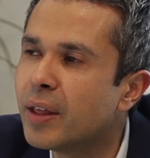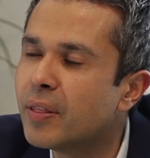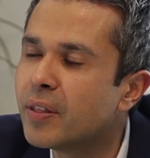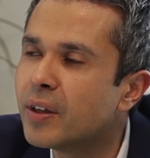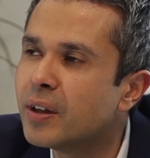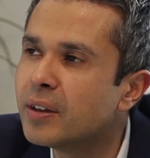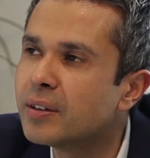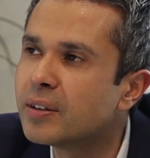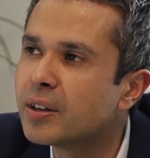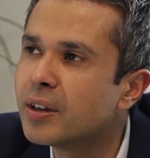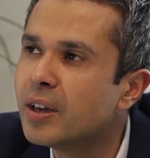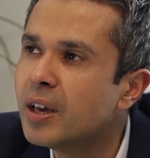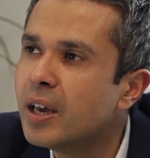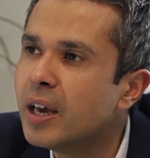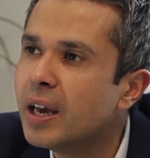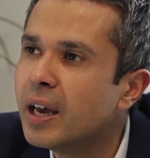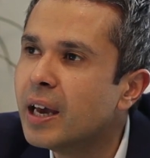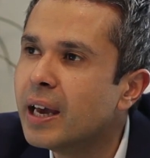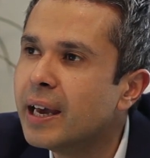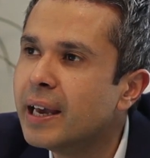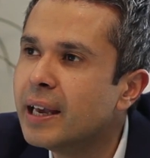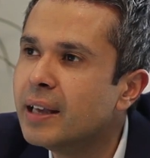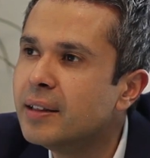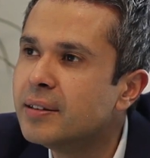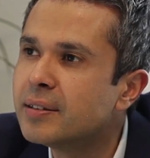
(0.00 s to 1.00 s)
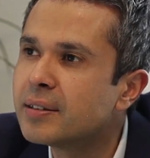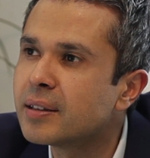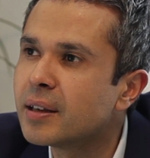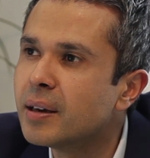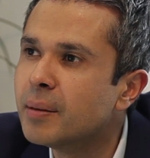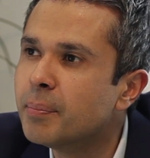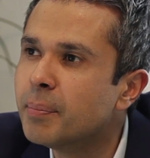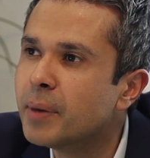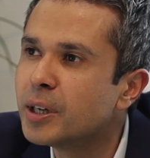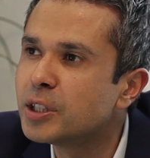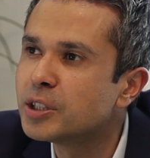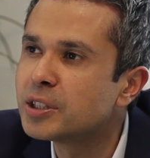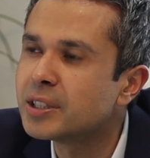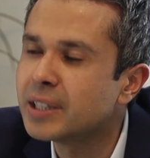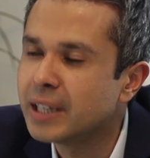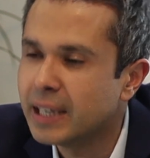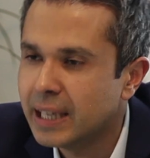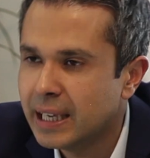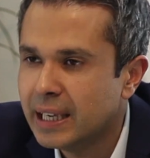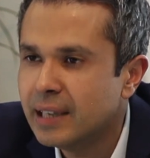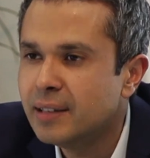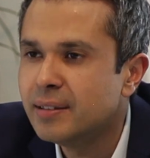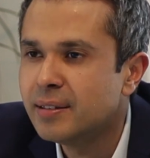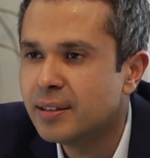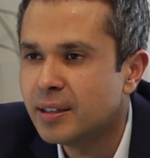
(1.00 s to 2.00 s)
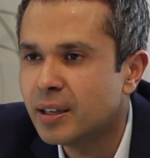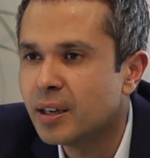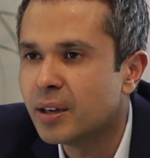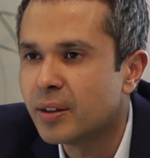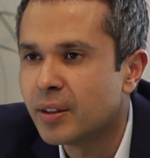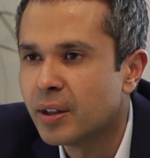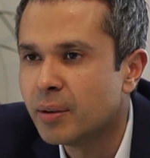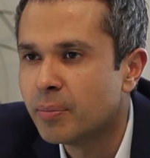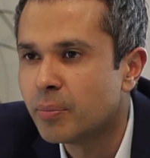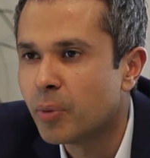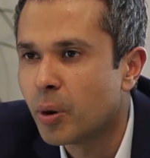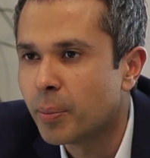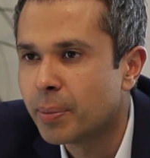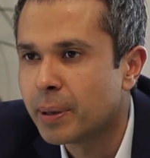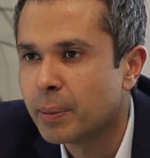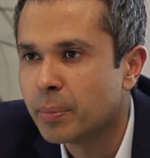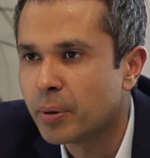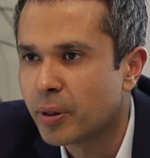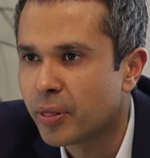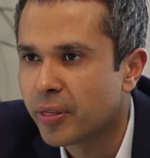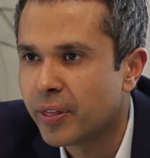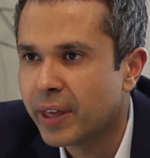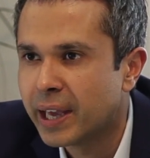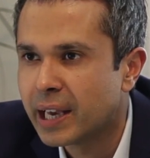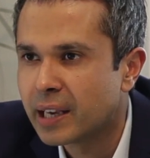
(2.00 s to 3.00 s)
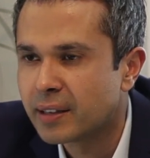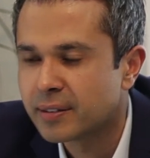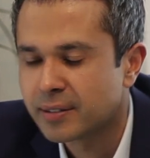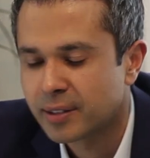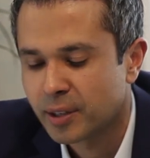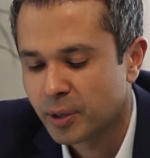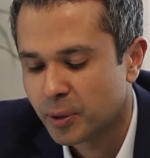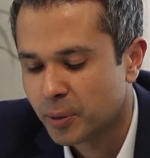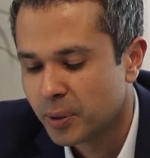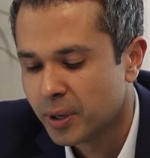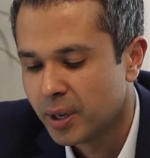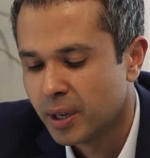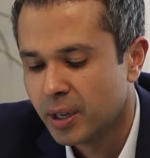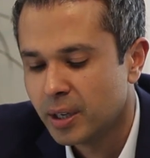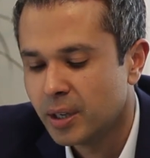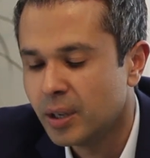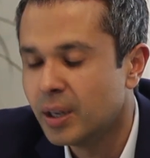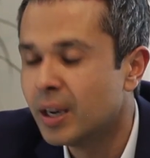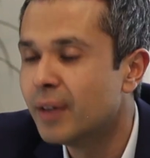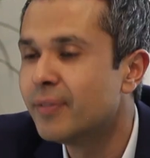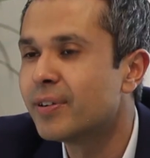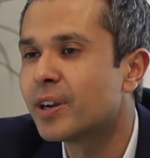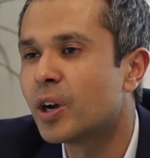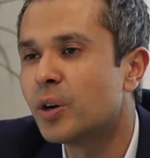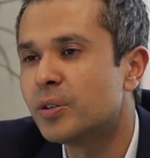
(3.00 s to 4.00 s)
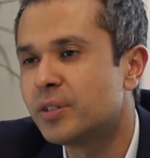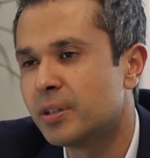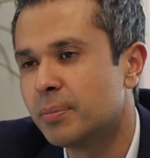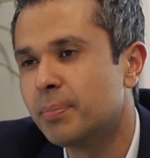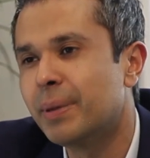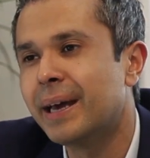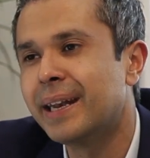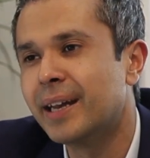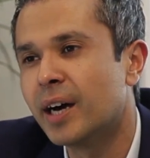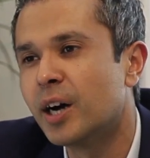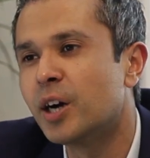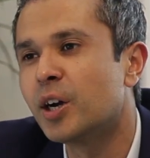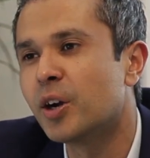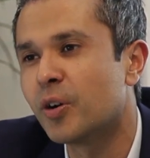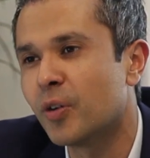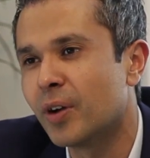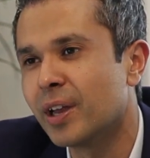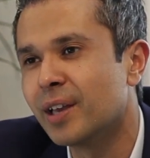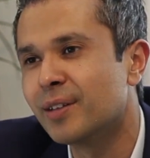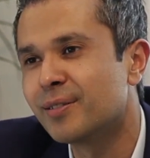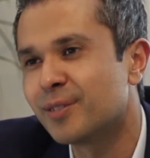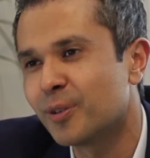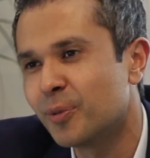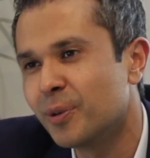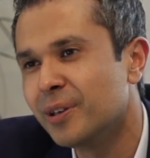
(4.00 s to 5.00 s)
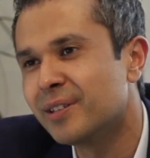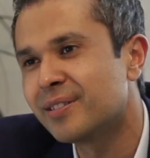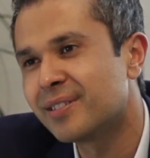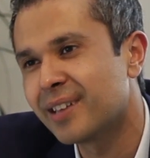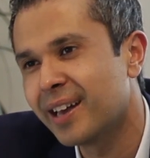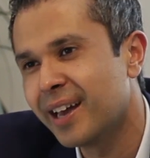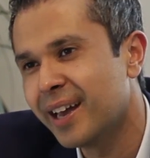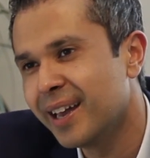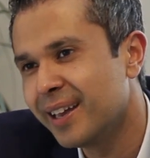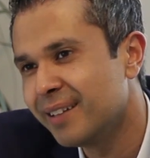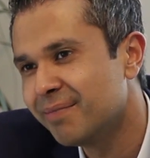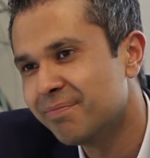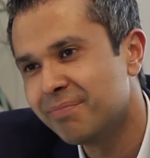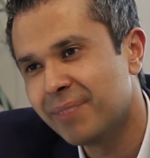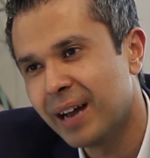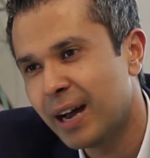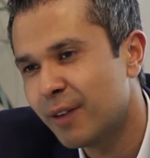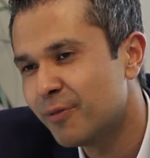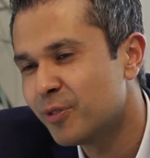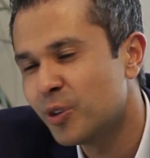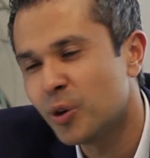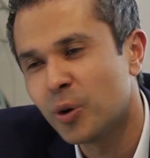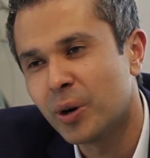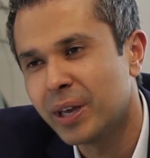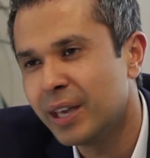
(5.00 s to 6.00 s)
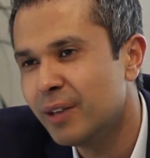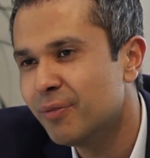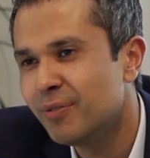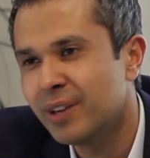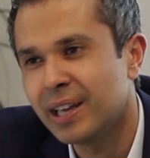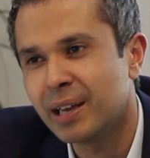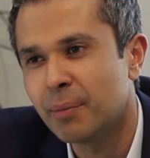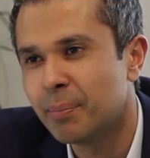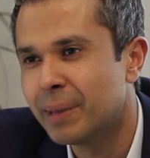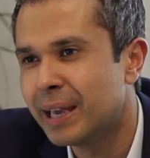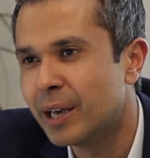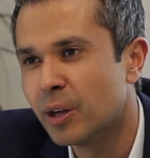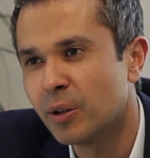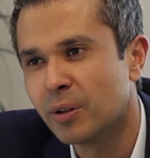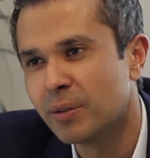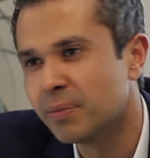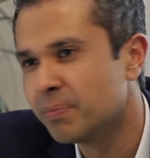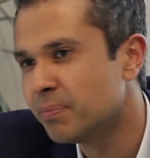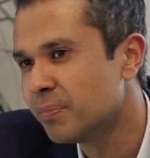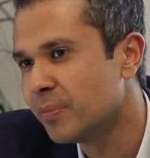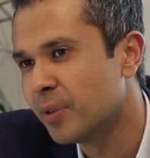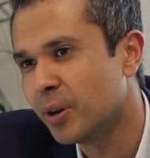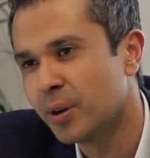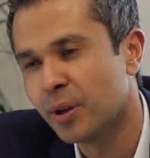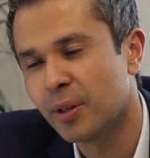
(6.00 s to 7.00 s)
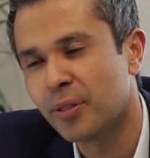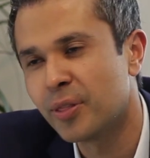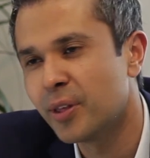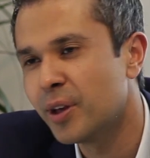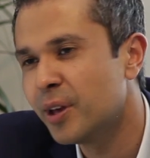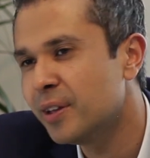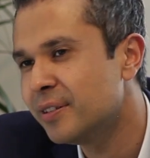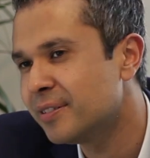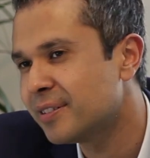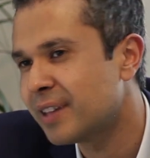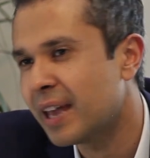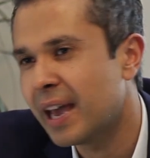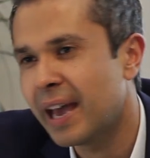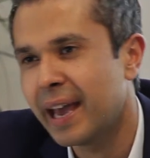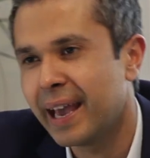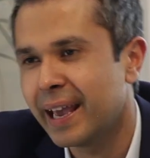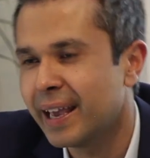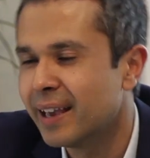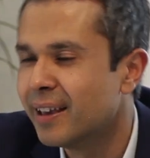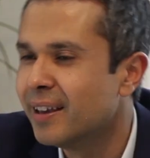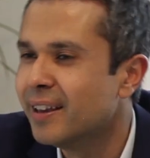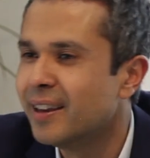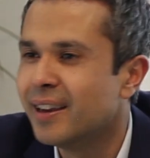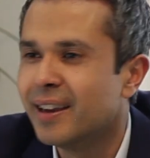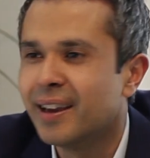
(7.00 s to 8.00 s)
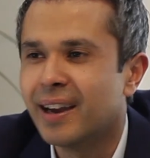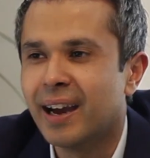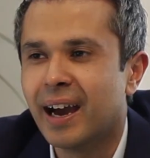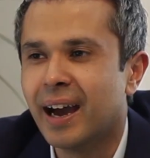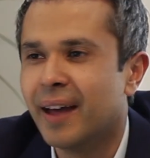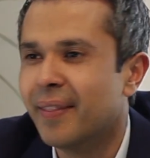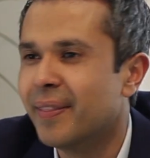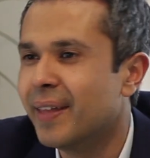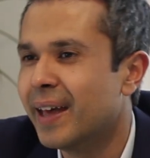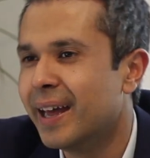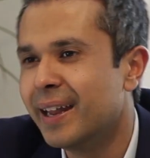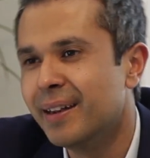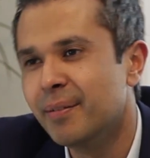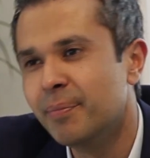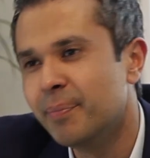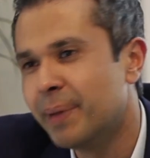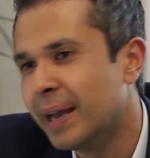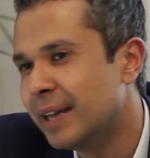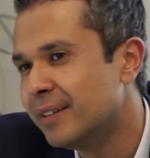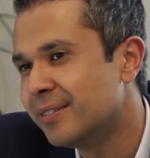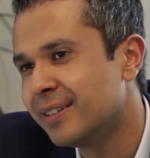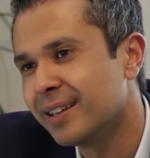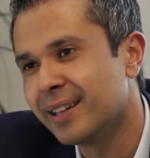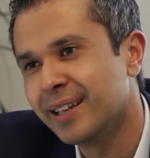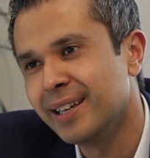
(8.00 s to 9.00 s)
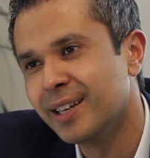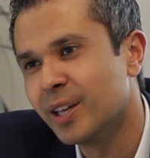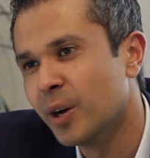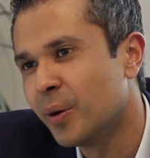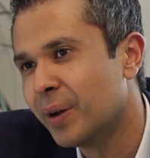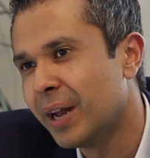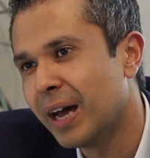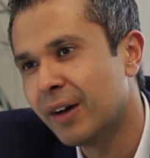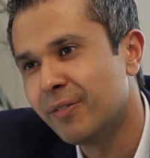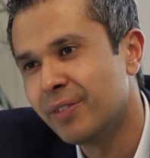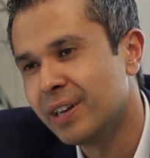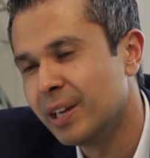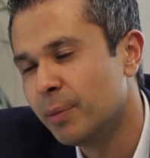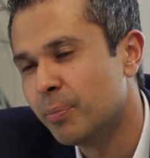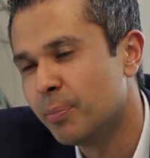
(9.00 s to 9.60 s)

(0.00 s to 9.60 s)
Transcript: that is much easier than what people think. So you never go to bed hungry. So we say, have your evening meal on a Thursday, and then basically don't have any